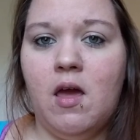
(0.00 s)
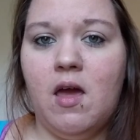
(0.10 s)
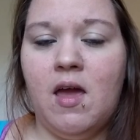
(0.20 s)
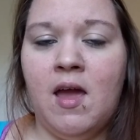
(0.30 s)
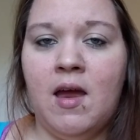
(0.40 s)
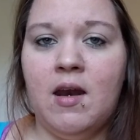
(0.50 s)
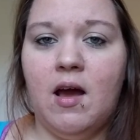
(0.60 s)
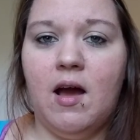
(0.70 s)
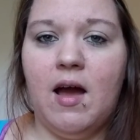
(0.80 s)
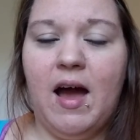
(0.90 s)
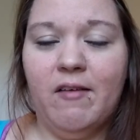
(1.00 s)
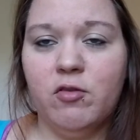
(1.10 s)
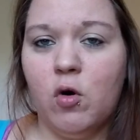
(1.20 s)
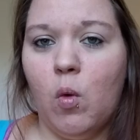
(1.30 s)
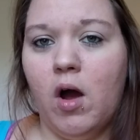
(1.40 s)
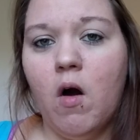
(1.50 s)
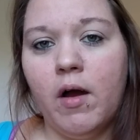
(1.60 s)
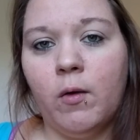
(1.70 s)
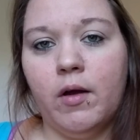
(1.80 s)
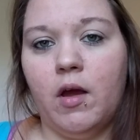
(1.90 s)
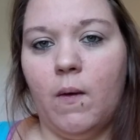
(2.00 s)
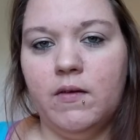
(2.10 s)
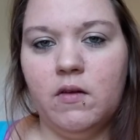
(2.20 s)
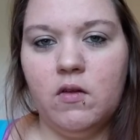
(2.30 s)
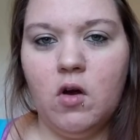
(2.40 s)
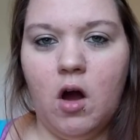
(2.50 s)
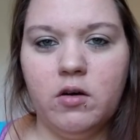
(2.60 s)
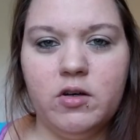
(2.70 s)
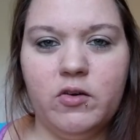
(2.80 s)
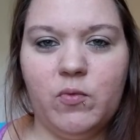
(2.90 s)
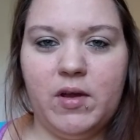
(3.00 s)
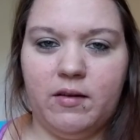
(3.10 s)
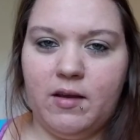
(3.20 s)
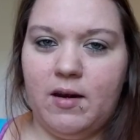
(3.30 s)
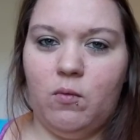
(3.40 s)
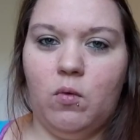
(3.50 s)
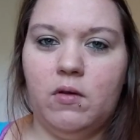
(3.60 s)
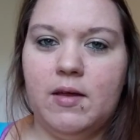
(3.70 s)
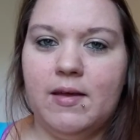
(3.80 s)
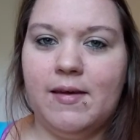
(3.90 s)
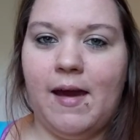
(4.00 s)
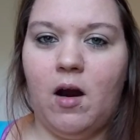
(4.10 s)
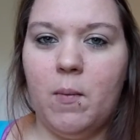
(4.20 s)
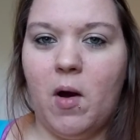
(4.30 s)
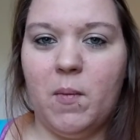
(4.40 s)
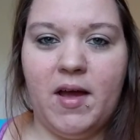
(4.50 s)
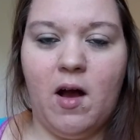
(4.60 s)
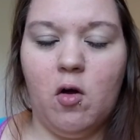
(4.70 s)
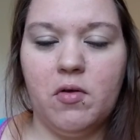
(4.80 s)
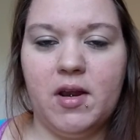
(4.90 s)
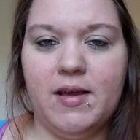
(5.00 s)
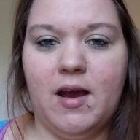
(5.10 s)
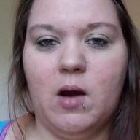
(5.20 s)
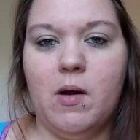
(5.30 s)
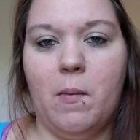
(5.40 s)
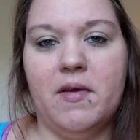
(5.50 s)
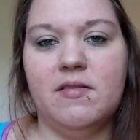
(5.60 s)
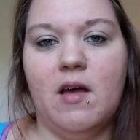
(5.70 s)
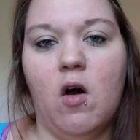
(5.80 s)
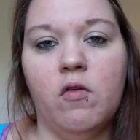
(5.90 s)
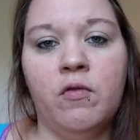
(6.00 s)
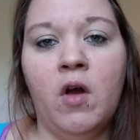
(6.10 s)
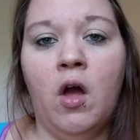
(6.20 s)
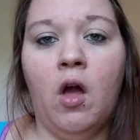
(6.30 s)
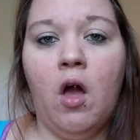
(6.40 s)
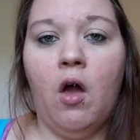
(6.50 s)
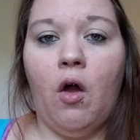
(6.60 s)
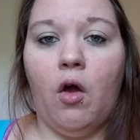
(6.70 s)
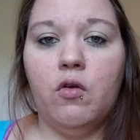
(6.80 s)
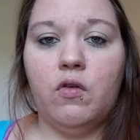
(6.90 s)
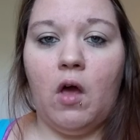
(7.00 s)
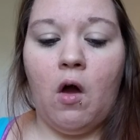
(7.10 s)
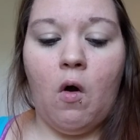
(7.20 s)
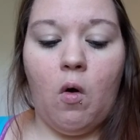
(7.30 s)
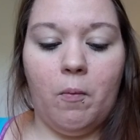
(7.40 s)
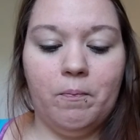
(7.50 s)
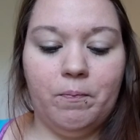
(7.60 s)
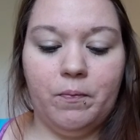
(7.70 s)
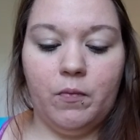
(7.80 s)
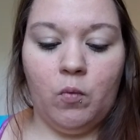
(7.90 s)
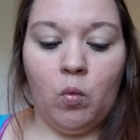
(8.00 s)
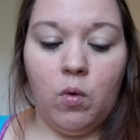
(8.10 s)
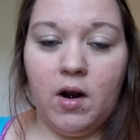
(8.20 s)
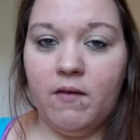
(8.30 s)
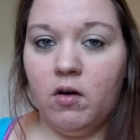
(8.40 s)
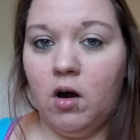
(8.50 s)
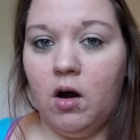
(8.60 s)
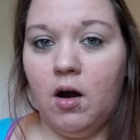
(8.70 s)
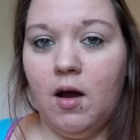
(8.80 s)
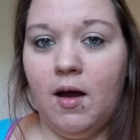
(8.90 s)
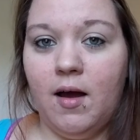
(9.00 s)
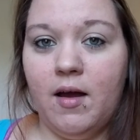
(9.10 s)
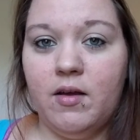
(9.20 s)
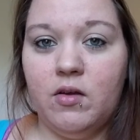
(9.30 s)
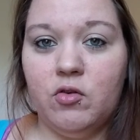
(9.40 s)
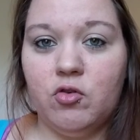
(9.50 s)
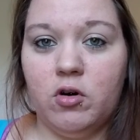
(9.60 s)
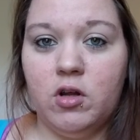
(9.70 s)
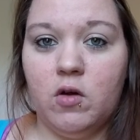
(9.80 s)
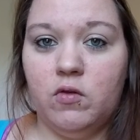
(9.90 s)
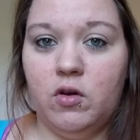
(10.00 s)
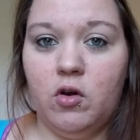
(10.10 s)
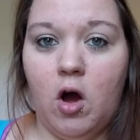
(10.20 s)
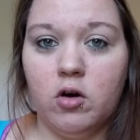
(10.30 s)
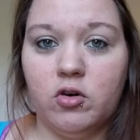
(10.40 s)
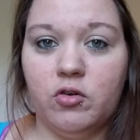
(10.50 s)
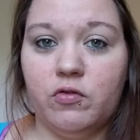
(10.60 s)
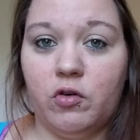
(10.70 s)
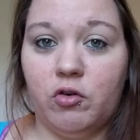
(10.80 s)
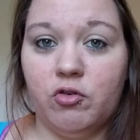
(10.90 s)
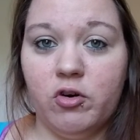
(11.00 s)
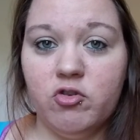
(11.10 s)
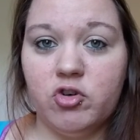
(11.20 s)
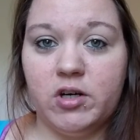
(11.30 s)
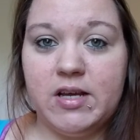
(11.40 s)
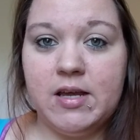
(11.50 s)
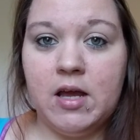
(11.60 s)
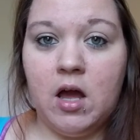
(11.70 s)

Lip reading: and after a while I quit going to the doctors because I didn't really care about my health. I didn't care about myself. So whenever I started going to the doctors for surgery,